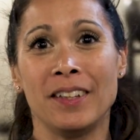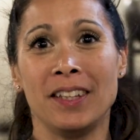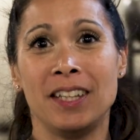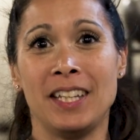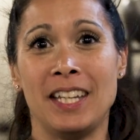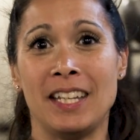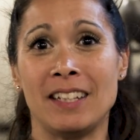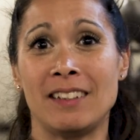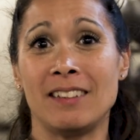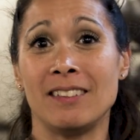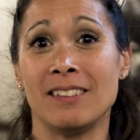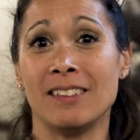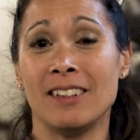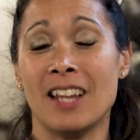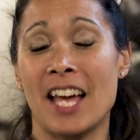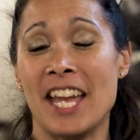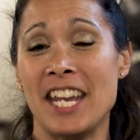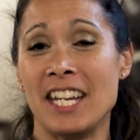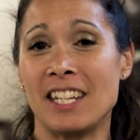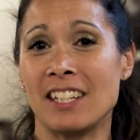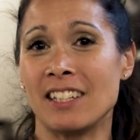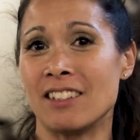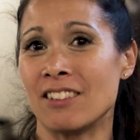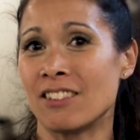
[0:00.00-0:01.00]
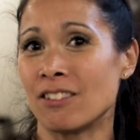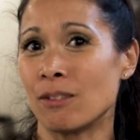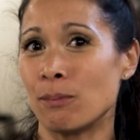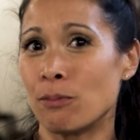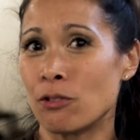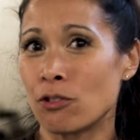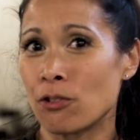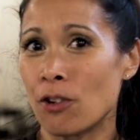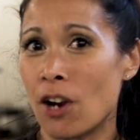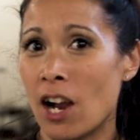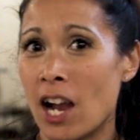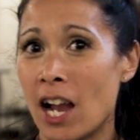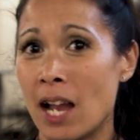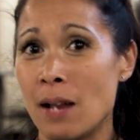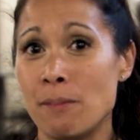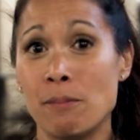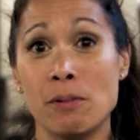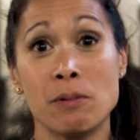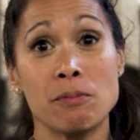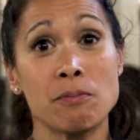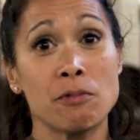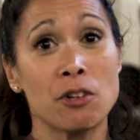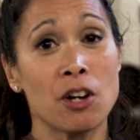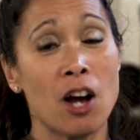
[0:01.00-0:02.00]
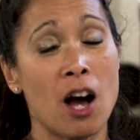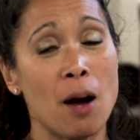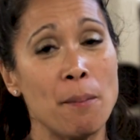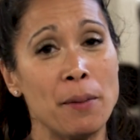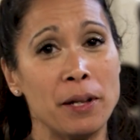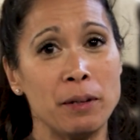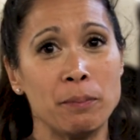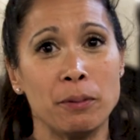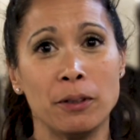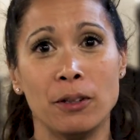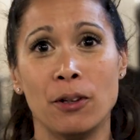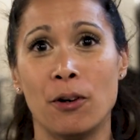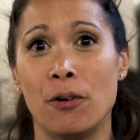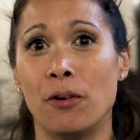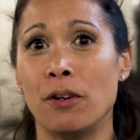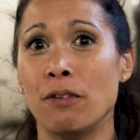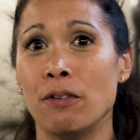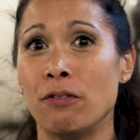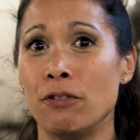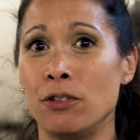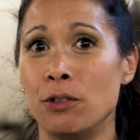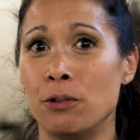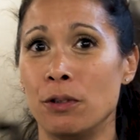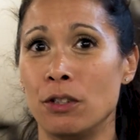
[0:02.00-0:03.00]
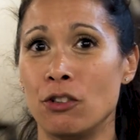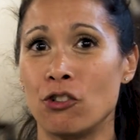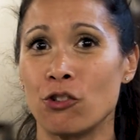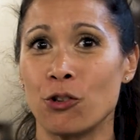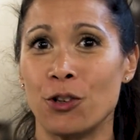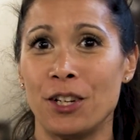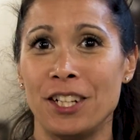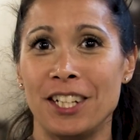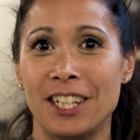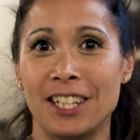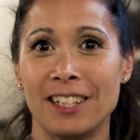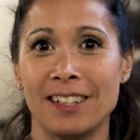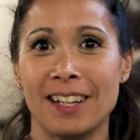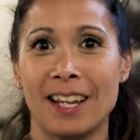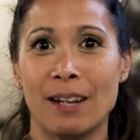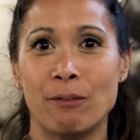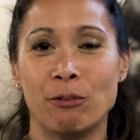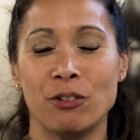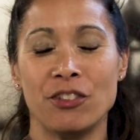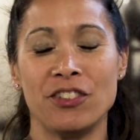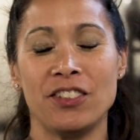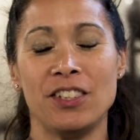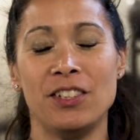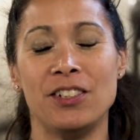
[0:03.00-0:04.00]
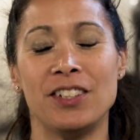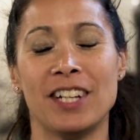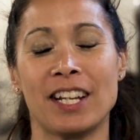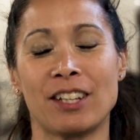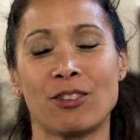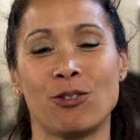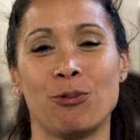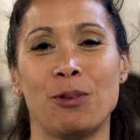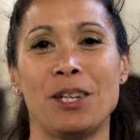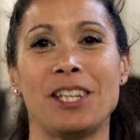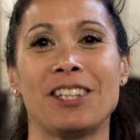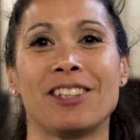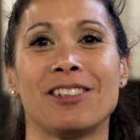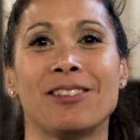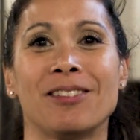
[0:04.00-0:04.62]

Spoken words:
Hit like and subscribe, comment below if you enjoyed it, and we'll see you next week.